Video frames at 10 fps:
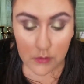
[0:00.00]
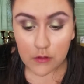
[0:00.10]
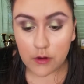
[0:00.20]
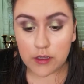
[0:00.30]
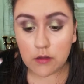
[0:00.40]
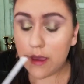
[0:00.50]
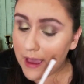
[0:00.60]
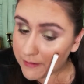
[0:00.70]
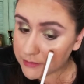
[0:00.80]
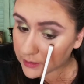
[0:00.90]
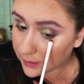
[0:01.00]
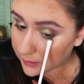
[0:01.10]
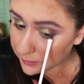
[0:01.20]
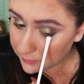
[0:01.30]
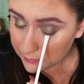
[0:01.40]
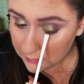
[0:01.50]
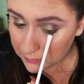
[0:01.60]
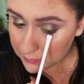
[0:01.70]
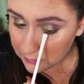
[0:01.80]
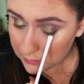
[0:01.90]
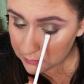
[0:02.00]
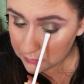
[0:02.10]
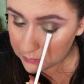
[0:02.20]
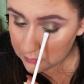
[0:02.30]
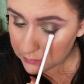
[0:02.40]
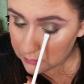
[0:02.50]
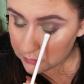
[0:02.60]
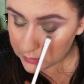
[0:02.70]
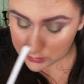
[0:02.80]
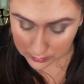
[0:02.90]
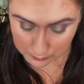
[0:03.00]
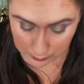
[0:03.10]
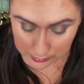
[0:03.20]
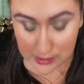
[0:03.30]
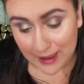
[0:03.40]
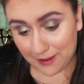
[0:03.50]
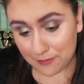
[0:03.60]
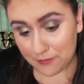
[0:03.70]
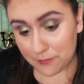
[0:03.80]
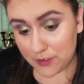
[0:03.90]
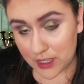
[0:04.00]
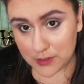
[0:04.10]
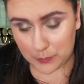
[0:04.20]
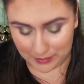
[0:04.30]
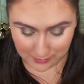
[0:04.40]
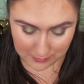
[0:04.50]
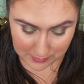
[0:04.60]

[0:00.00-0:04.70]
Okay, so half the eye. I ended up going to half. That's okay.